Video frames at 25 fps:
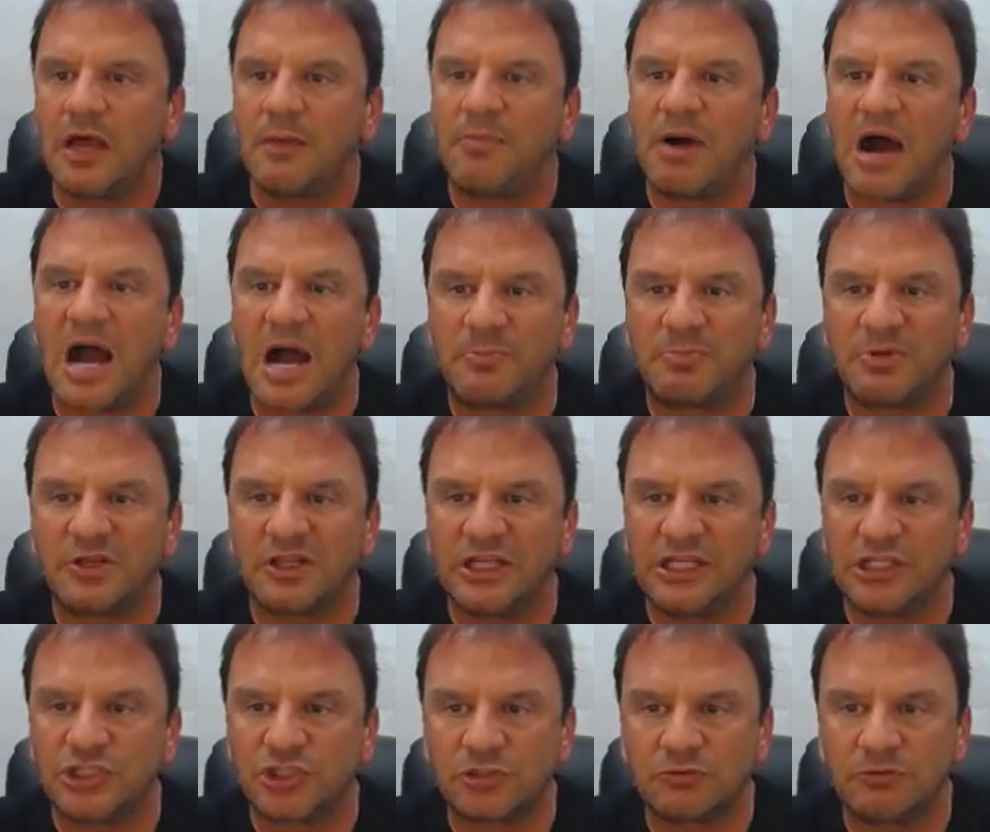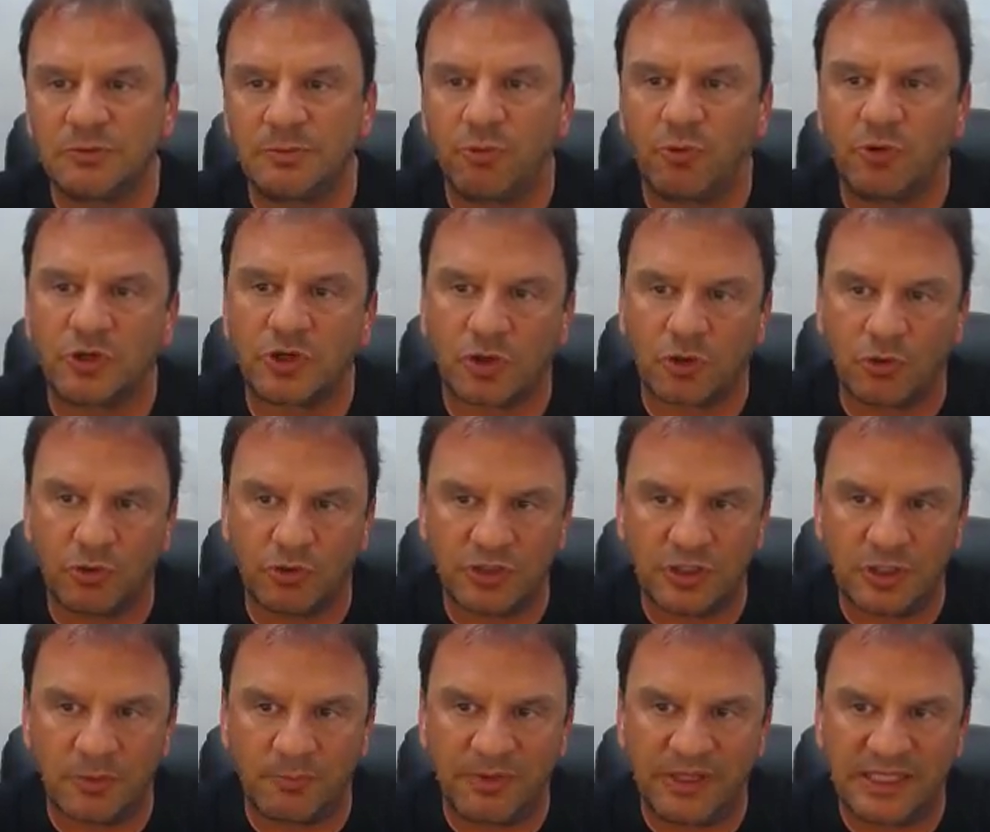population report
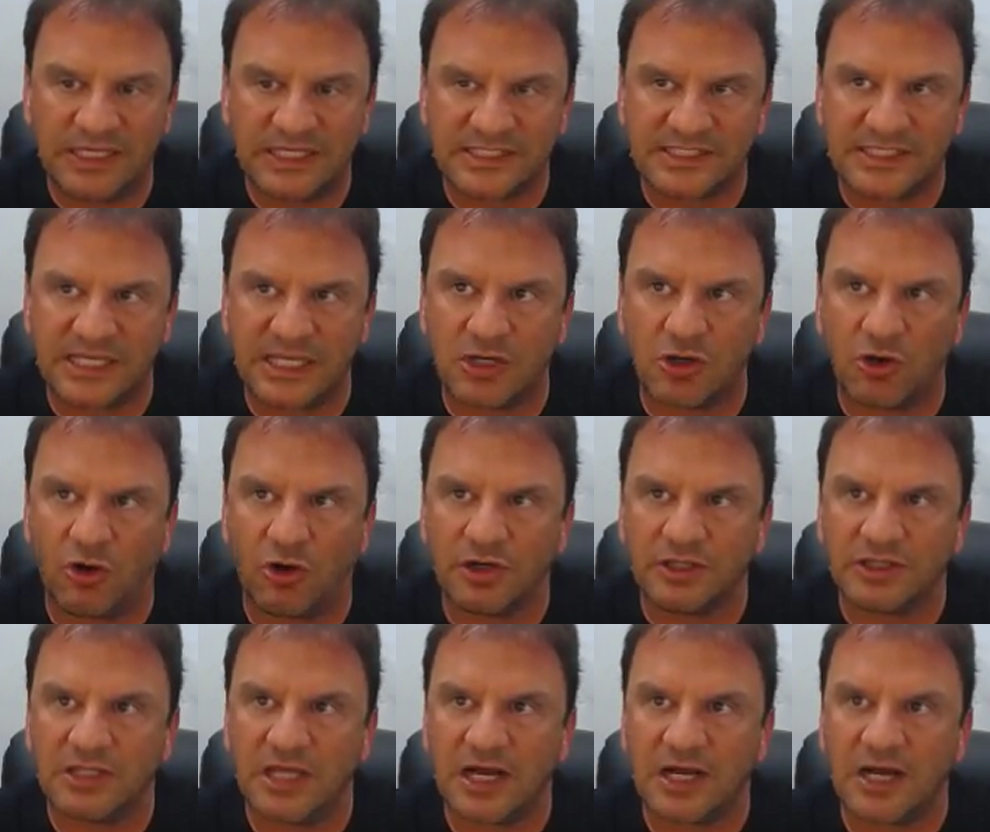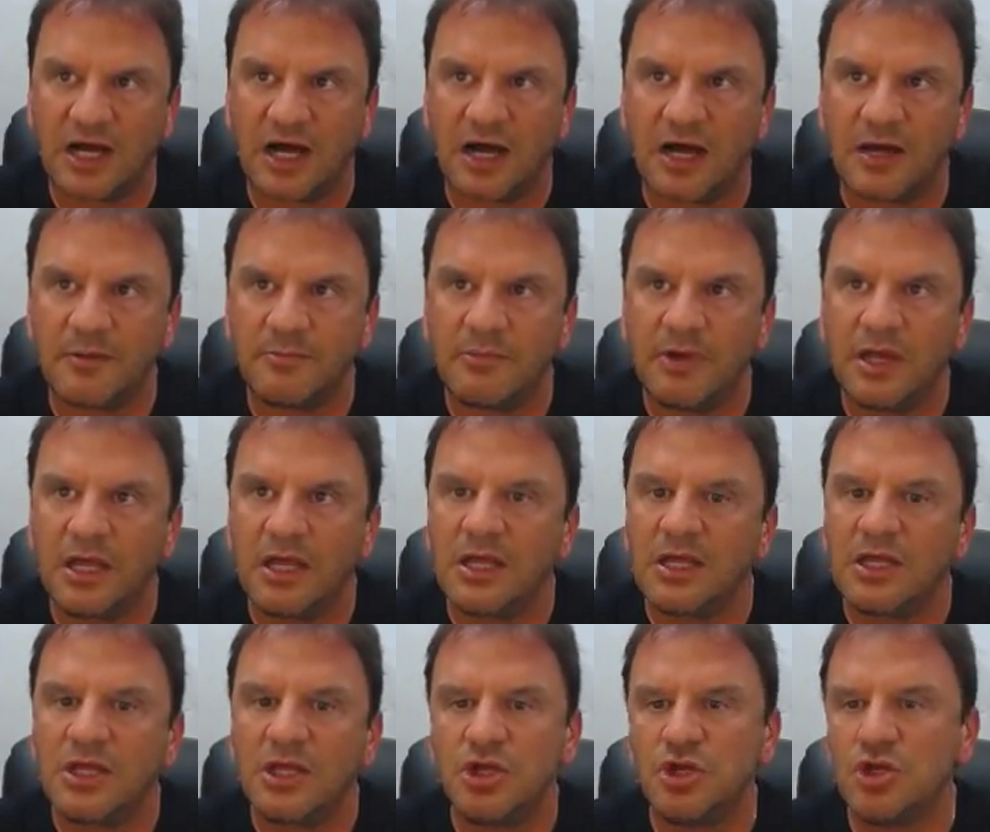according to psacard.com,
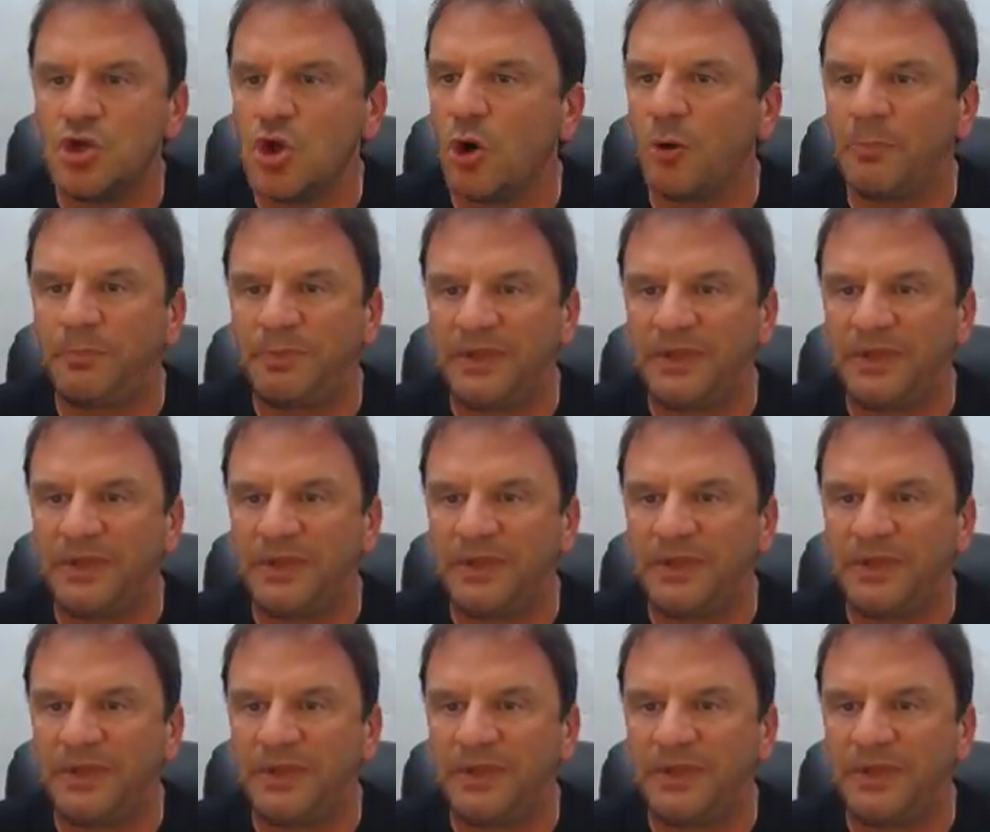no